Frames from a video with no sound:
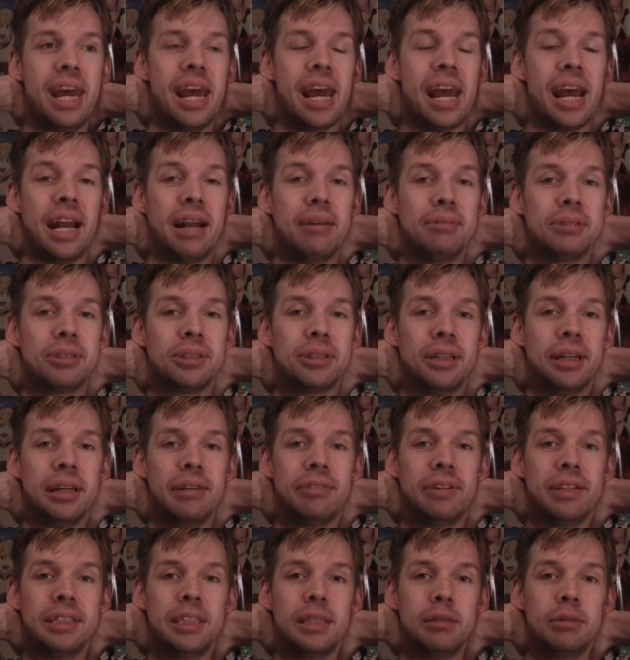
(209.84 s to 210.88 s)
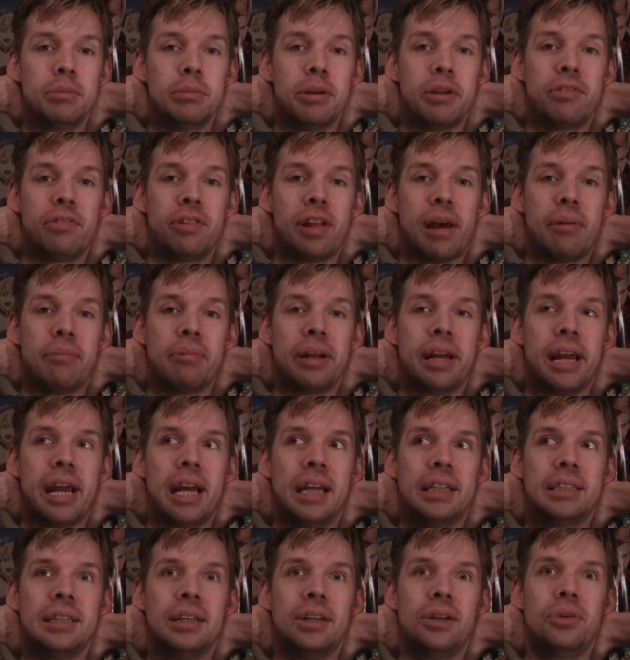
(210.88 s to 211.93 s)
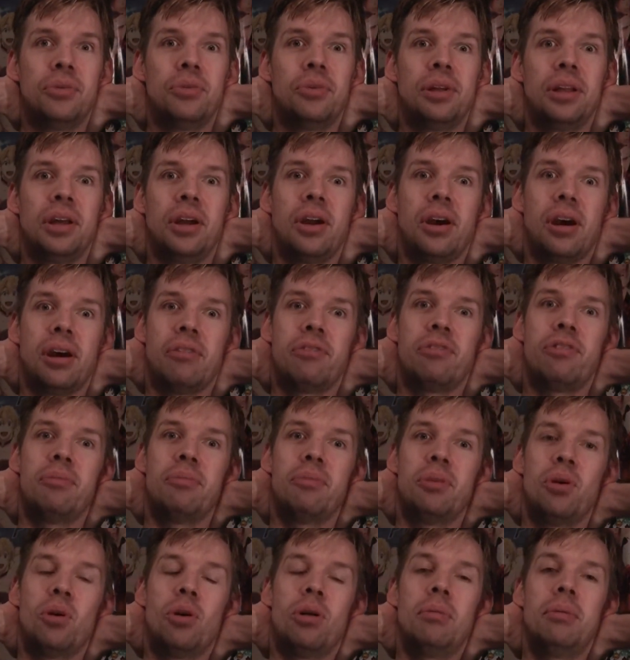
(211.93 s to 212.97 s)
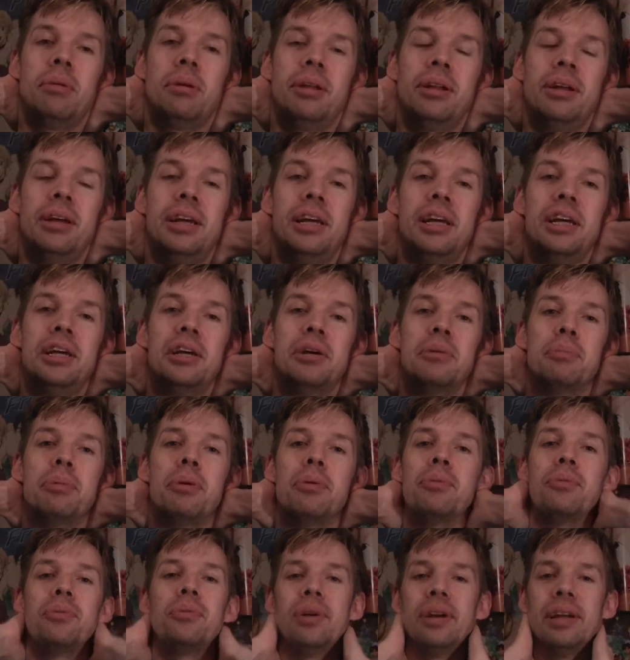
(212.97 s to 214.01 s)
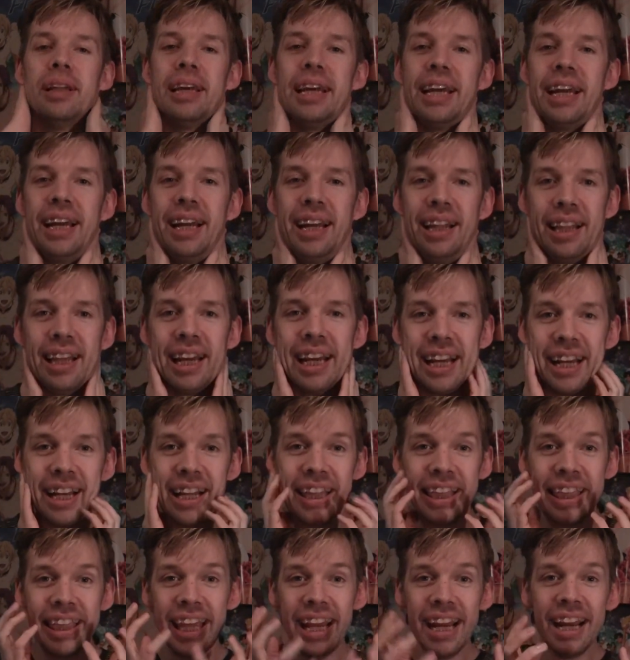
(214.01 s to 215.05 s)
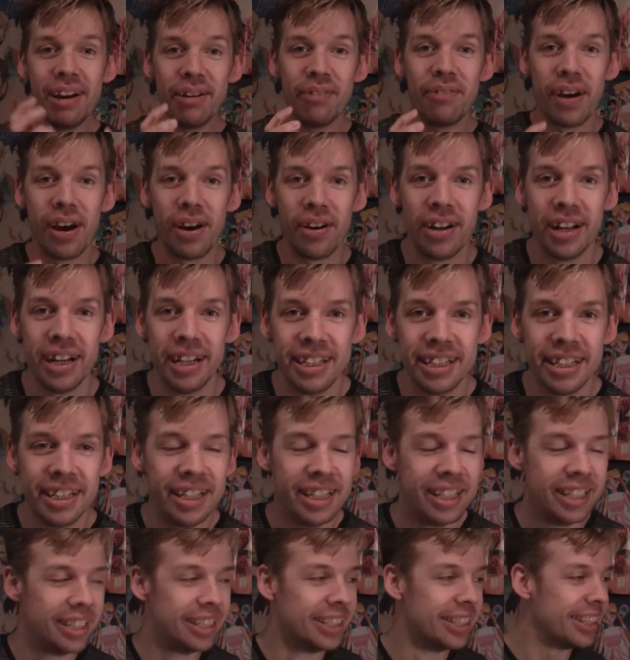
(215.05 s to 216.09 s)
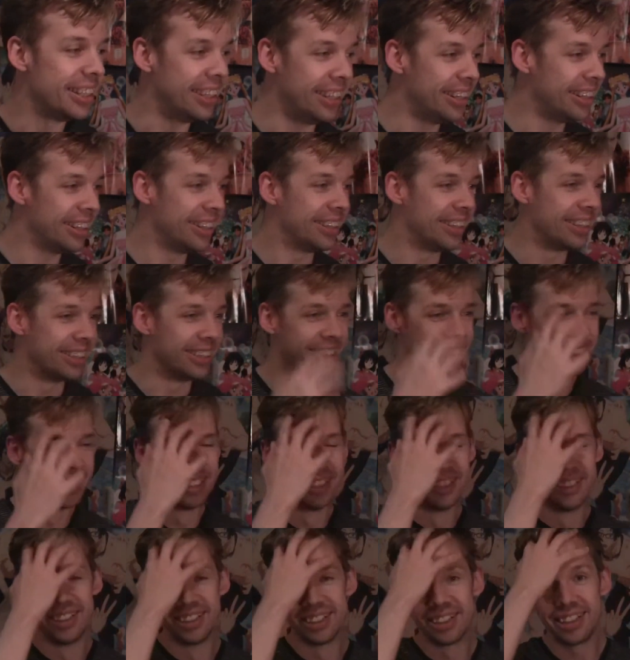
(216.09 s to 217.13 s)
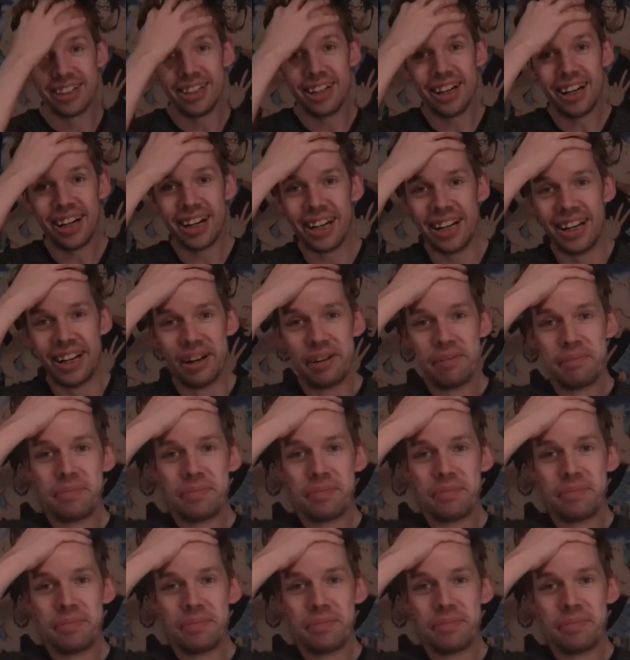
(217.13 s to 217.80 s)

And I'm sorry if I seem a bit flabbergasted and really off from normal, but really, like, think about it. Oh God.